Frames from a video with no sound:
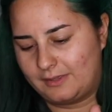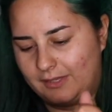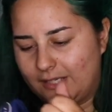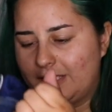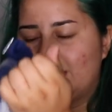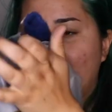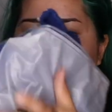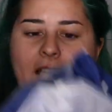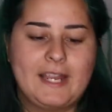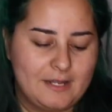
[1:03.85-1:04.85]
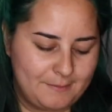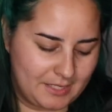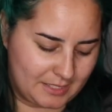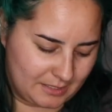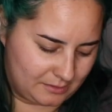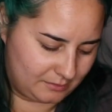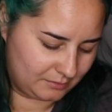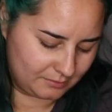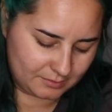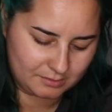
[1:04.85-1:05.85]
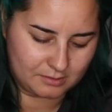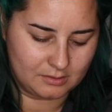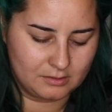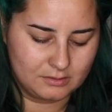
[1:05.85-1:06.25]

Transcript: this item is,